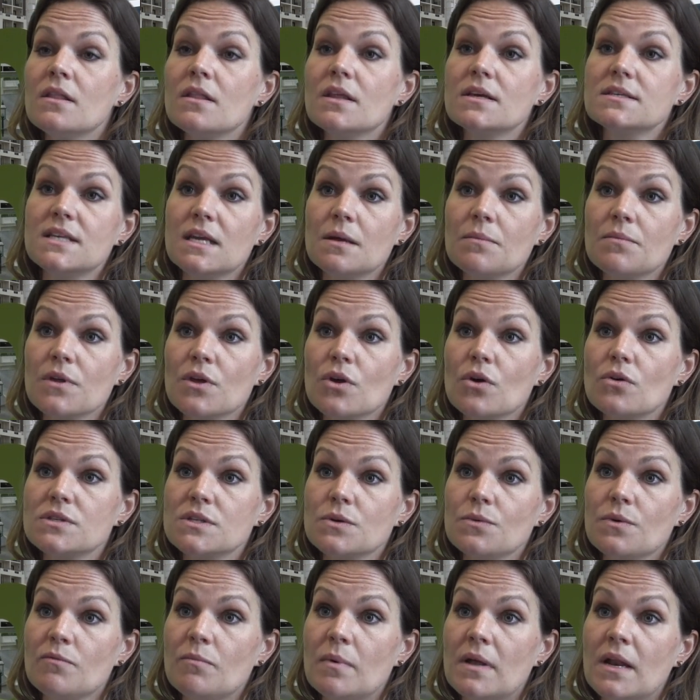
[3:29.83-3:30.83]
The same thing
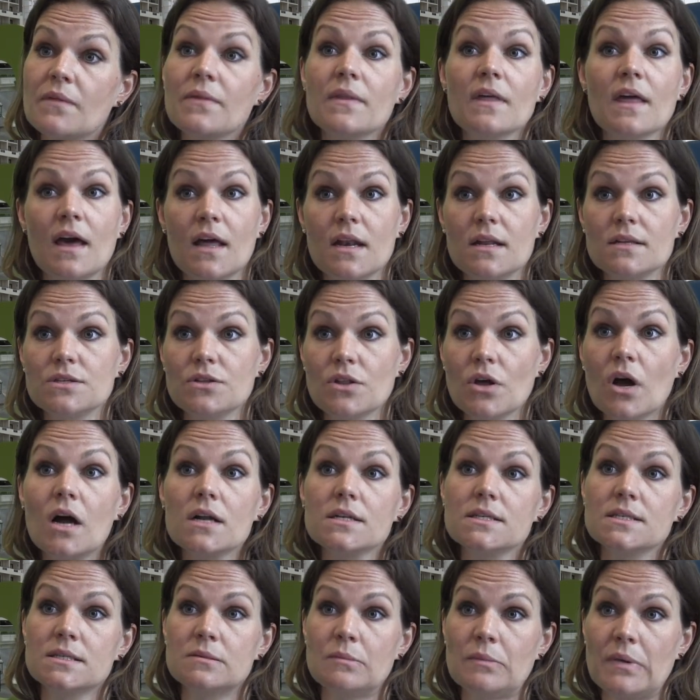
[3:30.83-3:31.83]
goes that we've been added to the
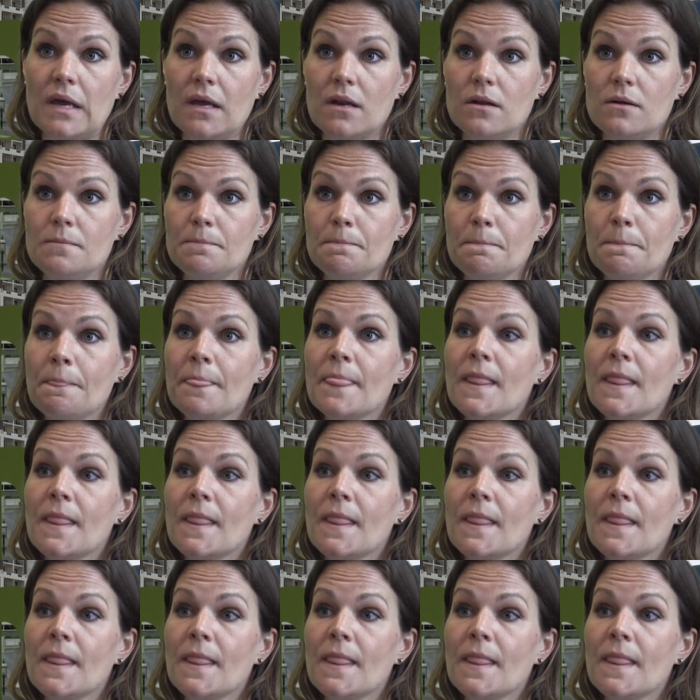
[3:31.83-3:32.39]
autism panel.